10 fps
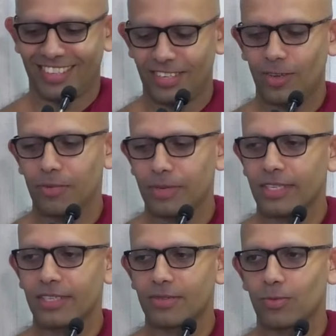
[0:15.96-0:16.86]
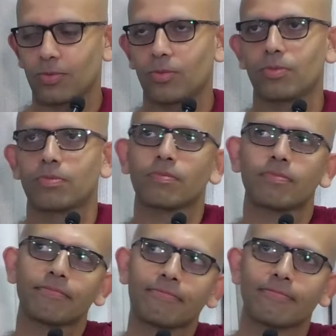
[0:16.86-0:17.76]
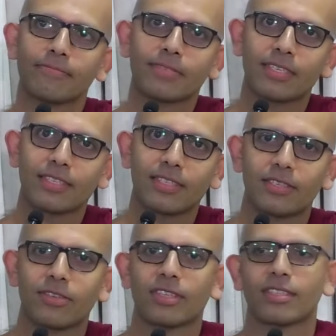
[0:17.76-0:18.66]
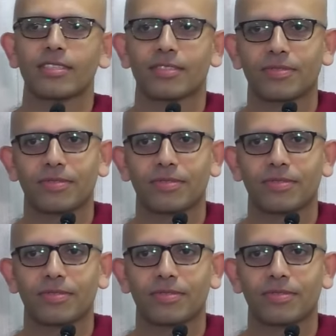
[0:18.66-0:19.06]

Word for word: You know, I've been con- considering,